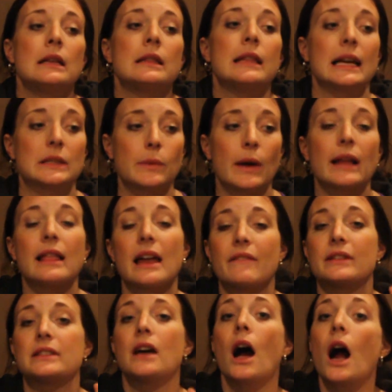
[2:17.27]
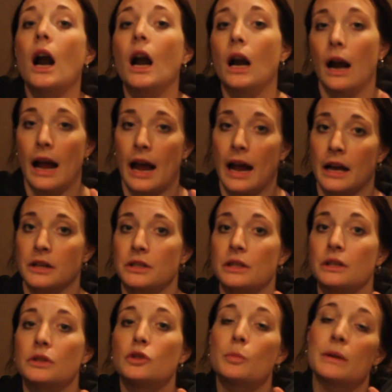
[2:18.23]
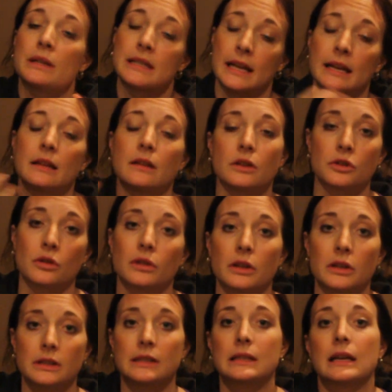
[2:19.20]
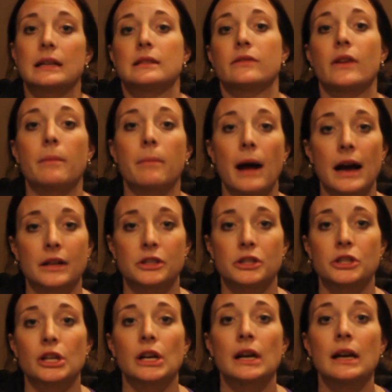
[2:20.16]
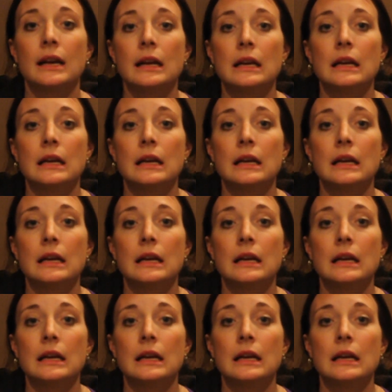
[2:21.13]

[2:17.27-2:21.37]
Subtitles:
That's why a lot of us are actually super tight in the shoulders, just because of our posture.